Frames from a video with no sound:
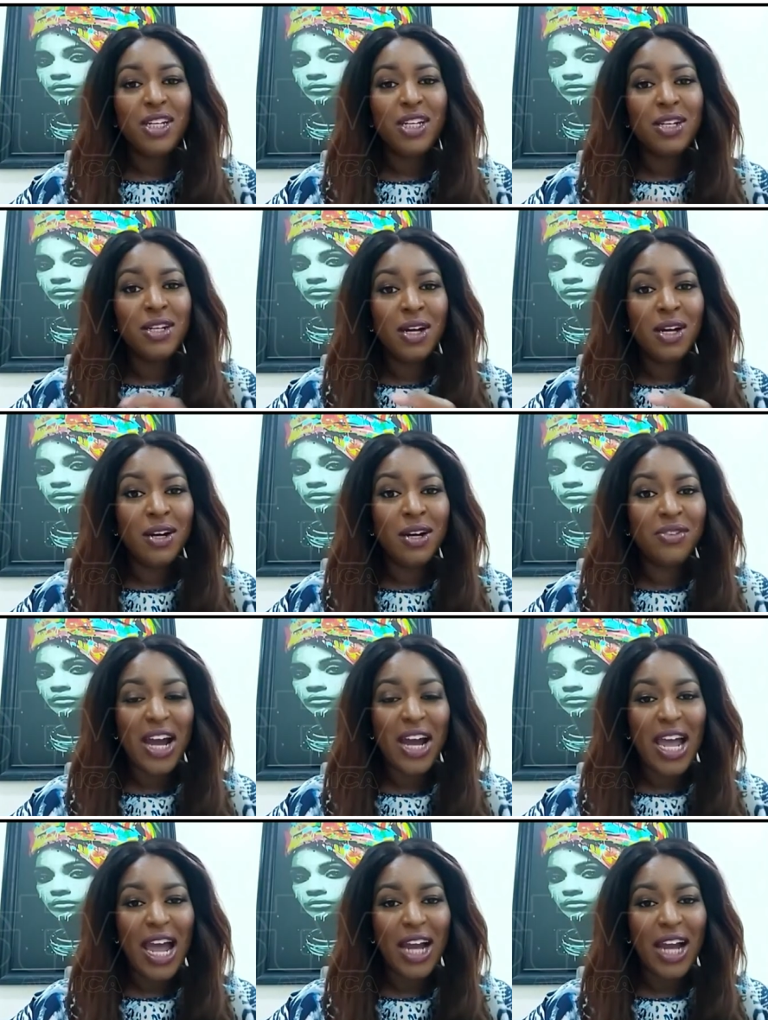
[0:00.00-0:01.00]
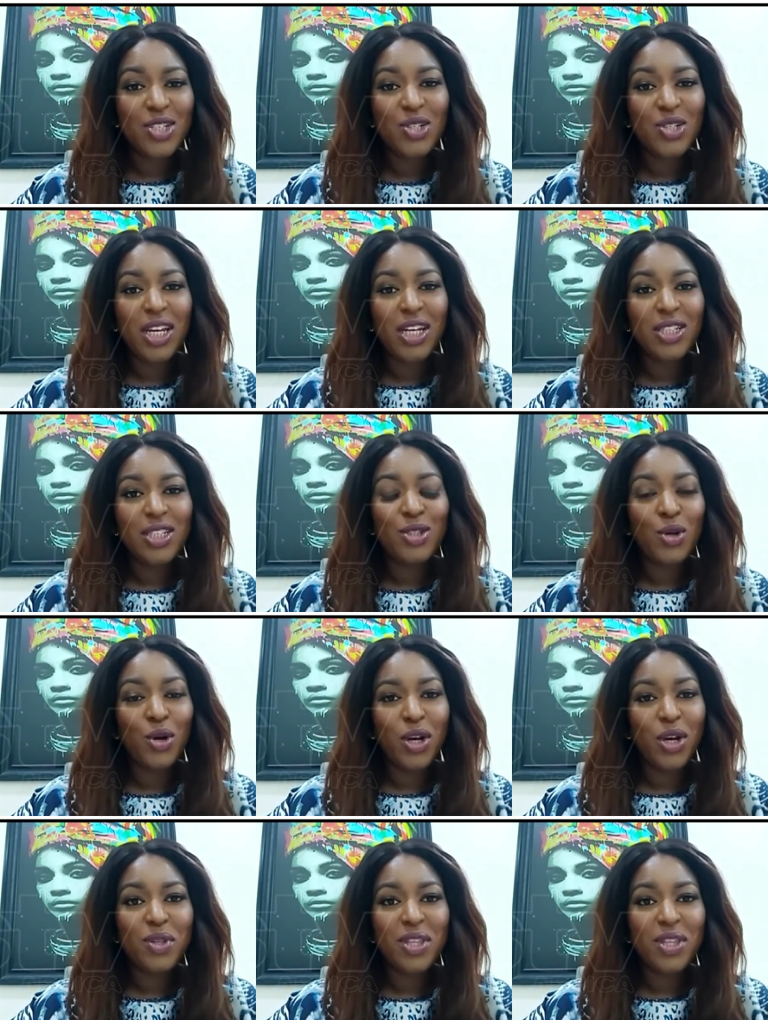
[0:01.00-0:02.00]
Speaker 1: enough, I actually toyed
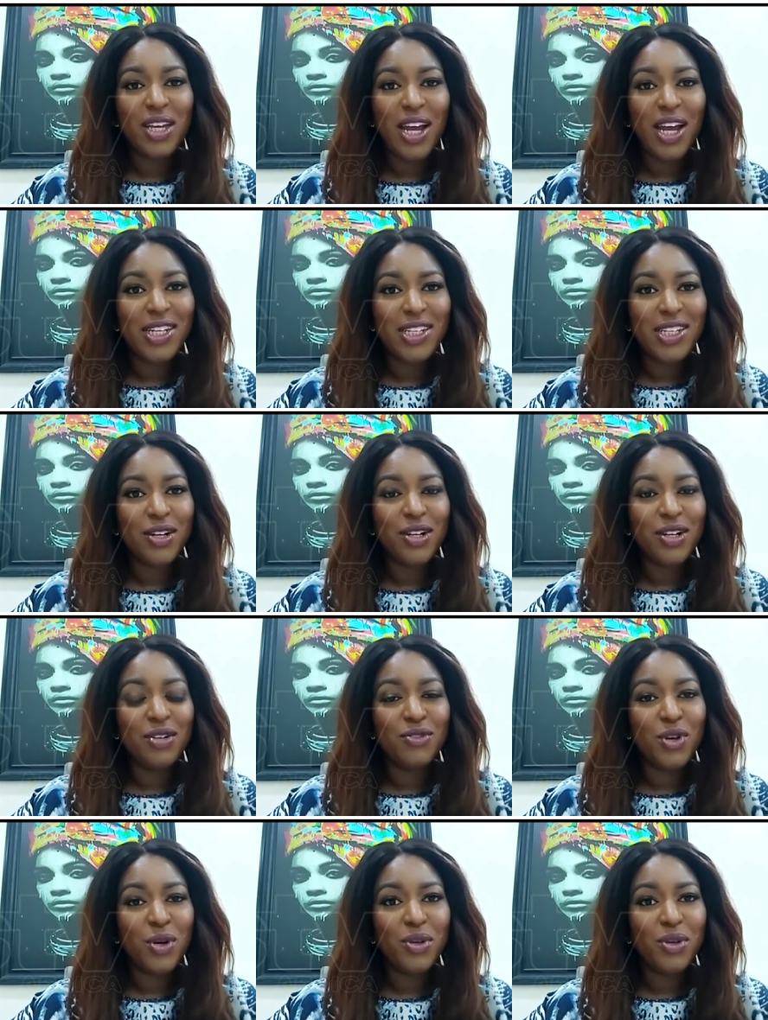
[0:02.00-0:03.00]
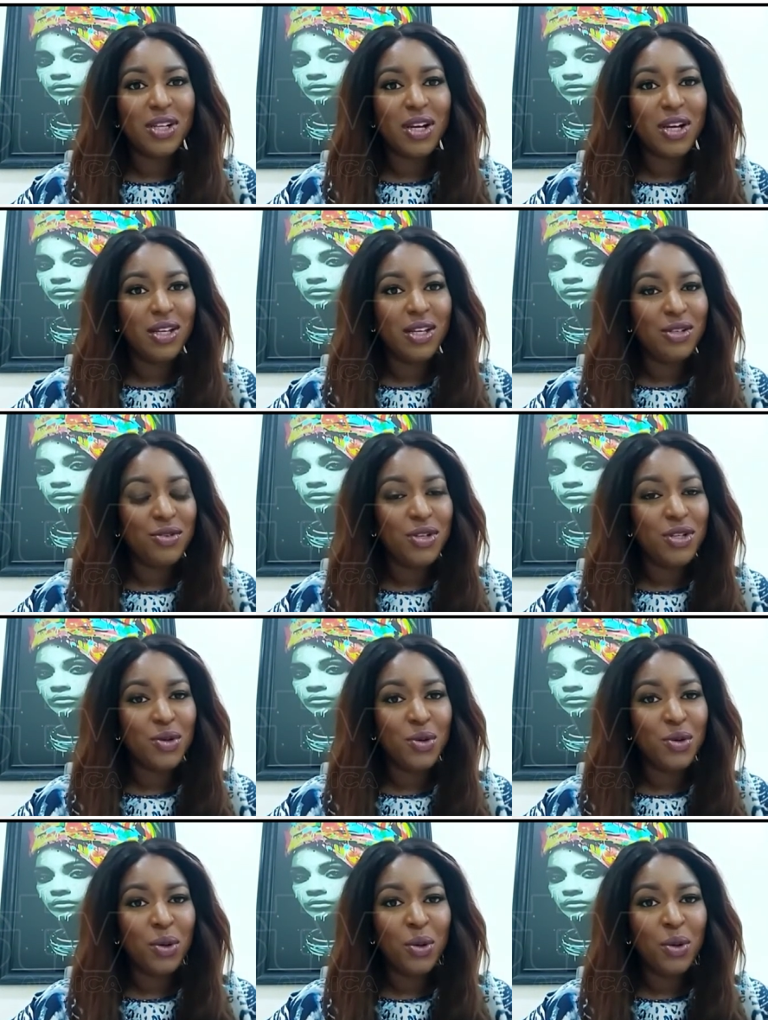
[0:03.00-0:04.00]
with the idea of going to culinary
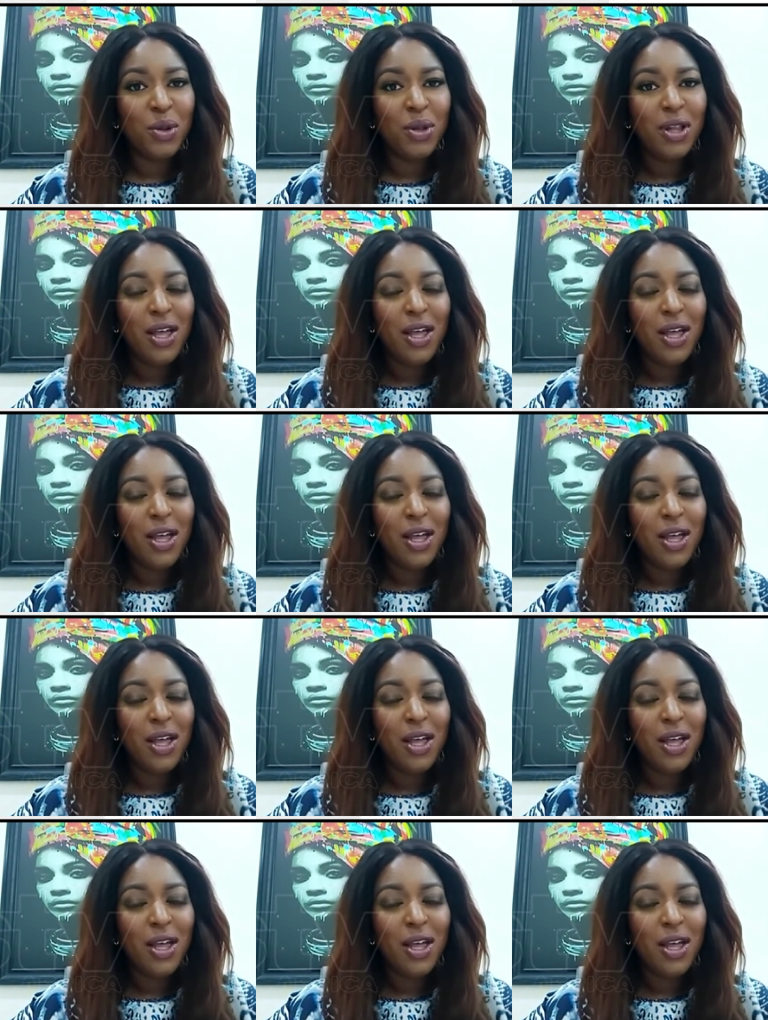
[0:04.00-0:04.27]
school.